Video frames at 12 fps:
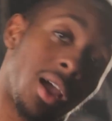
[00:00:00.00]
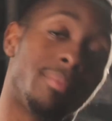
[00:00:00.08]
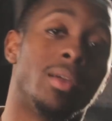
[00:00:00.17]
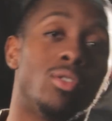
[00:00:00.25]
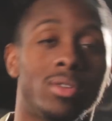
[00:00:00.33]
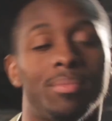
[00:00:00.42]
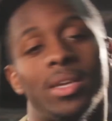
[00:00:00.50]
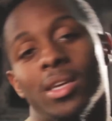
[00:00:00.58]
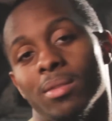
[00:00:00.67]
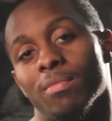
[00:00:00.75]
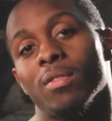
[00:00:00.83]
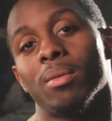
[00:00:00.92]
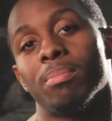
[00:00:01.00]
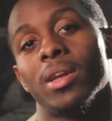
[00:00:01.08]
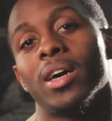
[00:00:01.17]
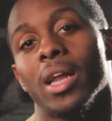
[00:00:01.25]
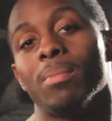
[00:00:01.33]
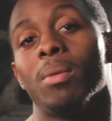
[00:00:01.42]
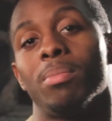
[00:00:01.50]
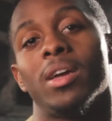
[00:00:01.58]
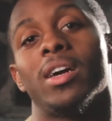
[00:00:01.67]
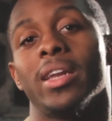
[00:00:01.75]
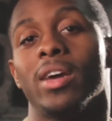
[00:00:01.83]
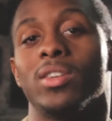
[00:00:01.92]
I mean, I mean on the blood, I'm a
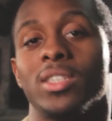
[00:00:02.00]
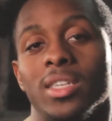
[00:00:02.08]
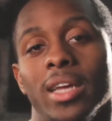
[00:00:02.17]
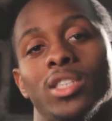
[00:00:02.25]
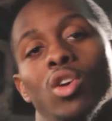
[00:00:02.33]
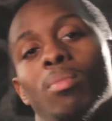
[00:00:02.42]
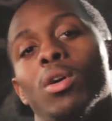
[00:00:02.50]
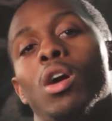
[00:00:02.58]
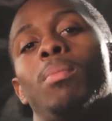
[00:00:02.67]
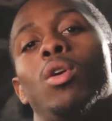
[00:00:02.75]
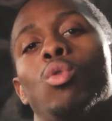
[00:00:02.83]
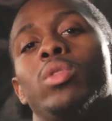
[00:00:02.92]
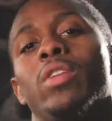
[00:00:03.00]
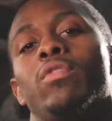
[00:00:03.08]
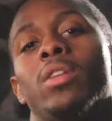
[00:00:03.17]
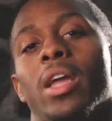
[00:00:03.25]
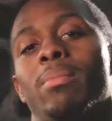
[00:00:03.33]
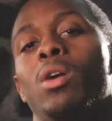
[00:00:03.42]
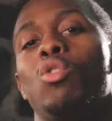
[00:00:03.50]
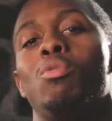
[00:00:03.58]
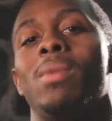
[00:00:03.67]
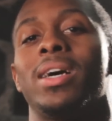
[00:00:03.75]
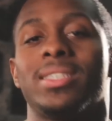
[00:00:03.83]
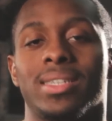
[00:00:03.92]
blood now and shit. Like so I'm a, I'm a whole different like my whole
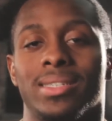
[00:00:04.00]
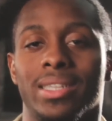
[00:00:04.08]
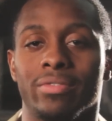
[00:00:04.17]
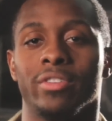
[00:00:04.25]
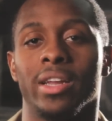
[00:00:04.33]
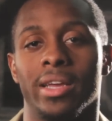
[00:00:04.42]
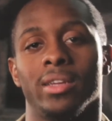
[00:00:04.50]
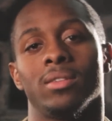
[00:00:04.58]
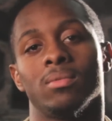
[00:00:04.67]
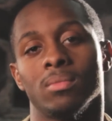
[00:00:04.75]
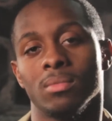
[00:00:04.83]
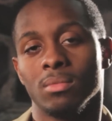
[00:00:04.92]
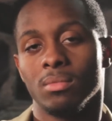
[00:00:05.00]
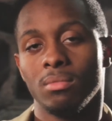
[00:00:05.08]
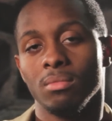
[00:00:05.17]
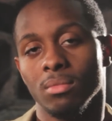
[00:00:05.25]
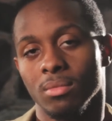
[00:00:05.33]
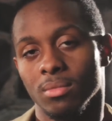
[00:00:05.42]
mindset is different like.